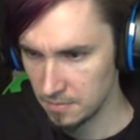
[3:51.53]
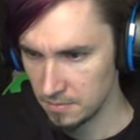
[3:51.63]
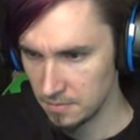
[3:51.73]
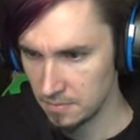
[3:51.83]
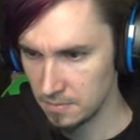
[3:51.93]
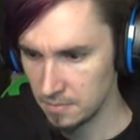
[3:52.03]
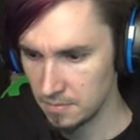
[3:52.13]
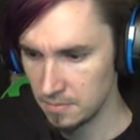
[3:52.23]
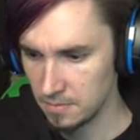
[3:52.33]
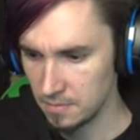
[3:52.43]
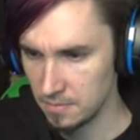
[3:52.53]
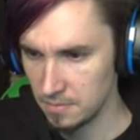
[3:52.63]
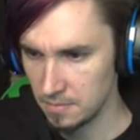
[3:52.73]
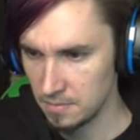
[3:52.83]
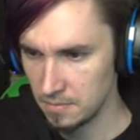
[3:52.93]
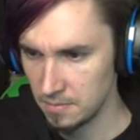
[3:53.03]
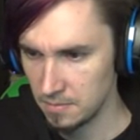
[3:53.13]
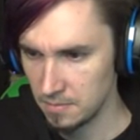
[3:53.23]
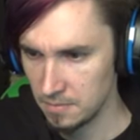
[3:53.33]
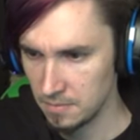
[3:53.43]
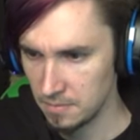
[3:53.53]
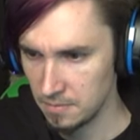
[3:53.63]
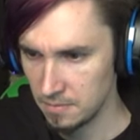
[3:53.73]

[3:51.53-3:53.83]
No one is speaking in this clip.